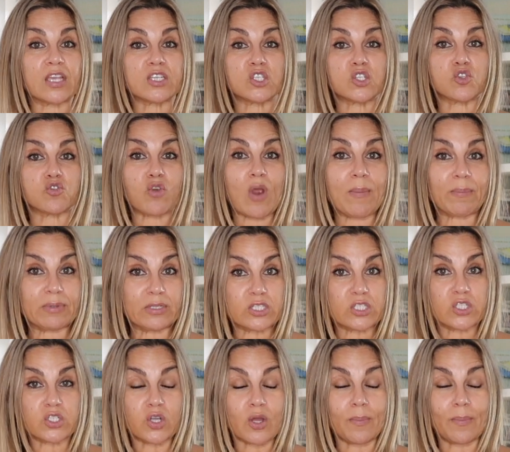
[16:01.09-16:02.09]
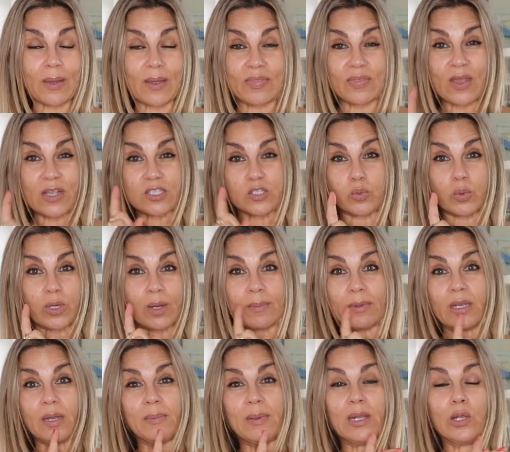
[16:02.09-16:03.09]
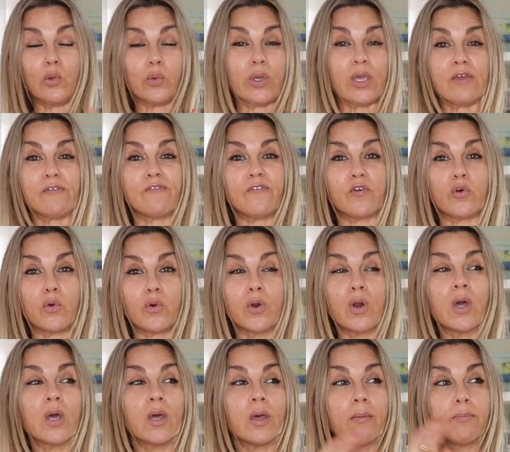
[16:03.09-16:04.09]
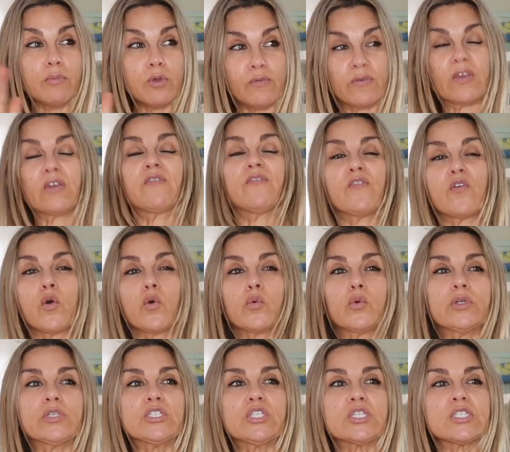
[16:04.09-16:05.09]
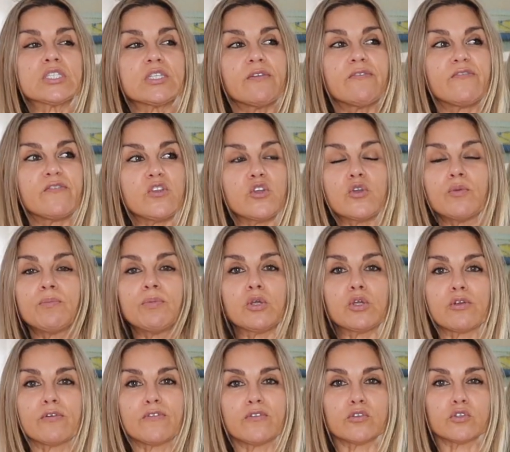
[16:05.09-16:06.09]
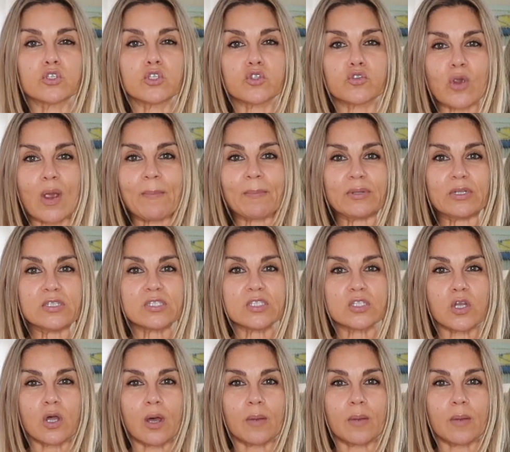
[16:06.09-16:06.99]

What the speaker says: a strapless top, and that's what I'm going to be looking for moving forward. Just a few beautiful strapless